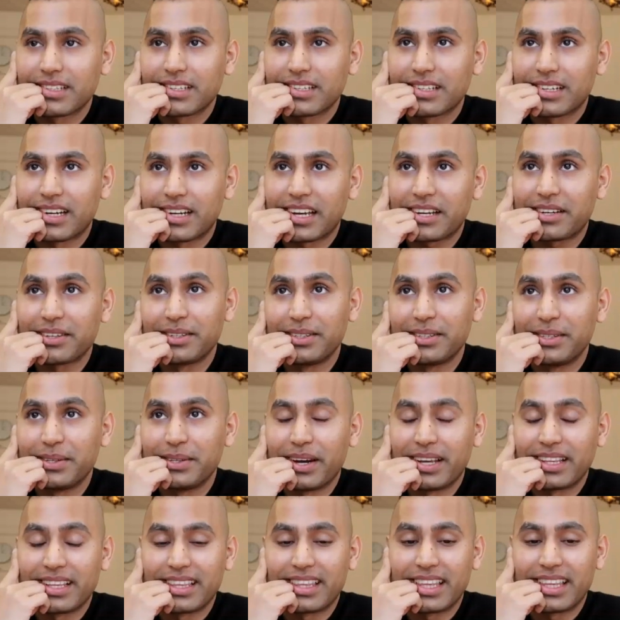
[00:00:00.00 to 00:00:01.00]
I couldn't do
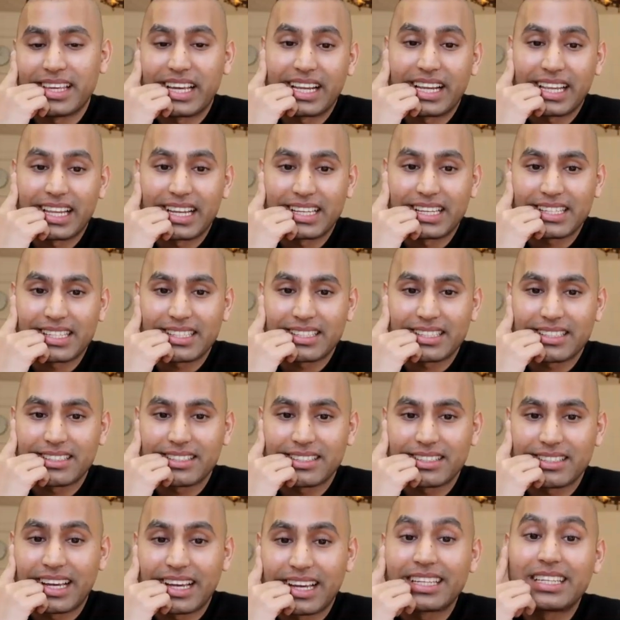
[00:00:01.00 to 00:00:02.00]
anything
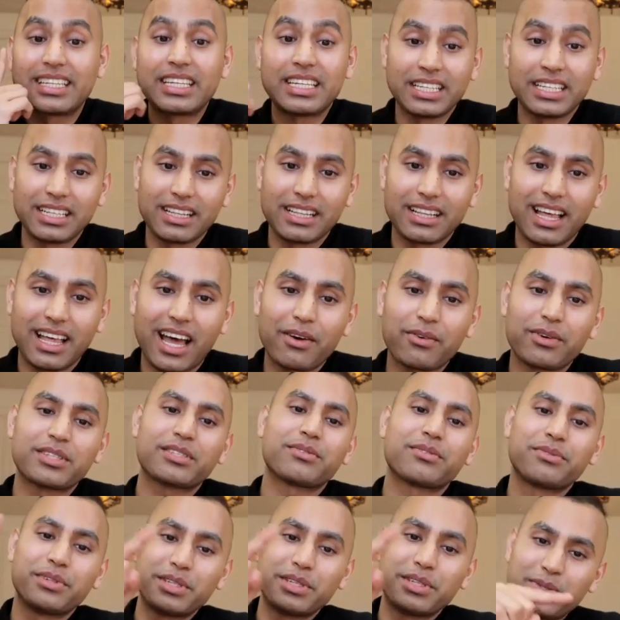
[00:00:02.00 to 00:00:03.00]
until I was
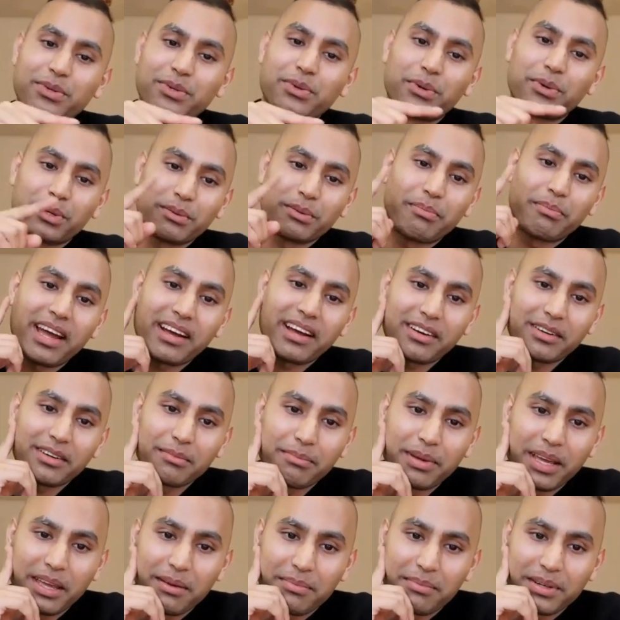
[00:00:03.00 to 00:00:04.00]
restored back on
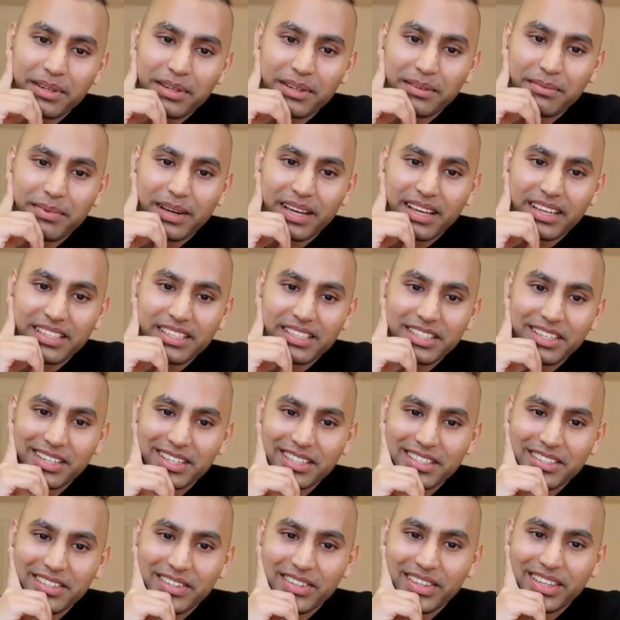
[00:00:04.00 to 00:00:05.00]
paper by a
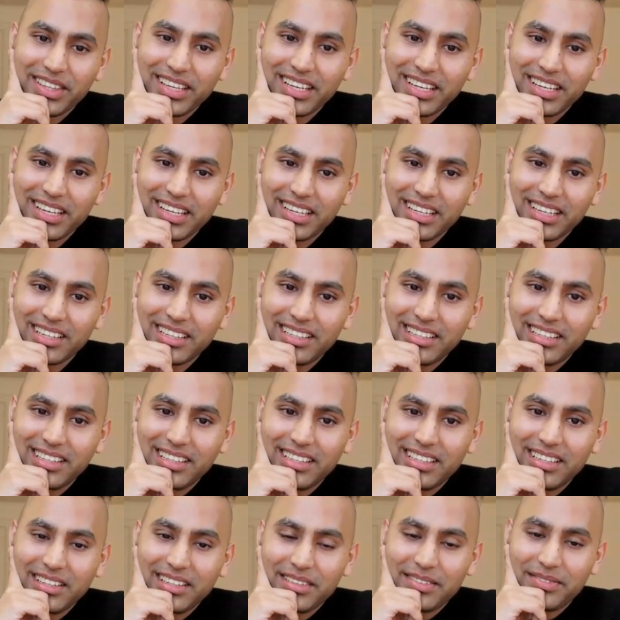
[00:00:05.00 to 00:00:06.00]
judge at
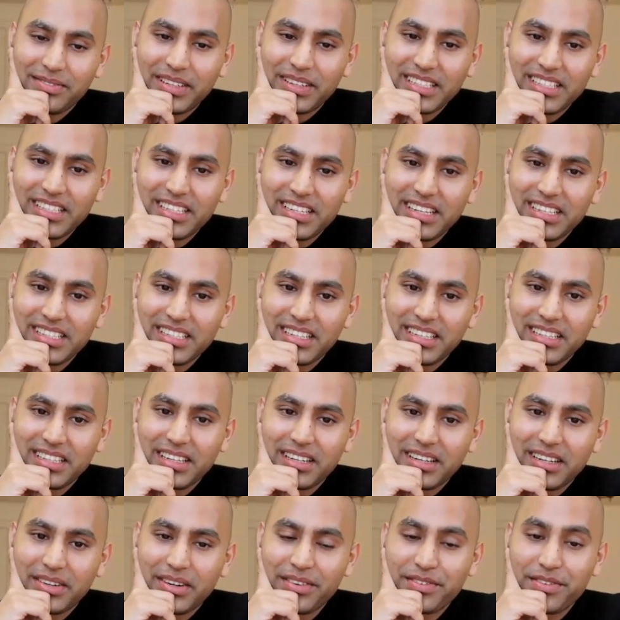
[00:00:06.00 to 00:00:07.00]

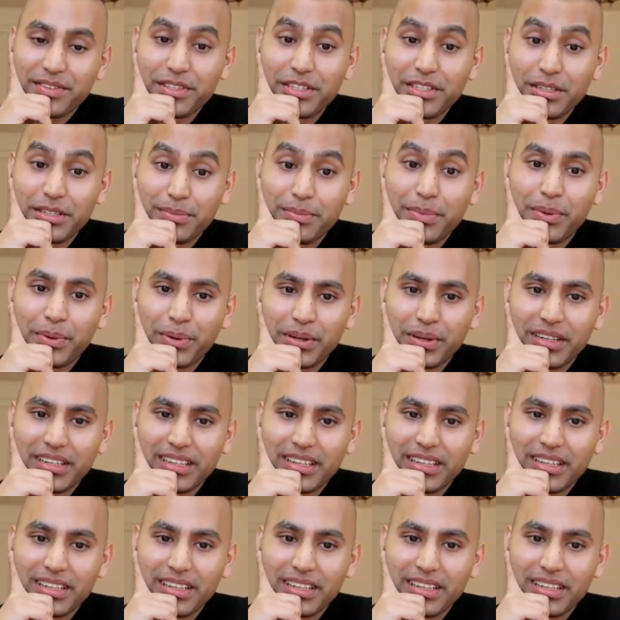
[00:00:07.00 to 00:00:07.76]
the refugee board.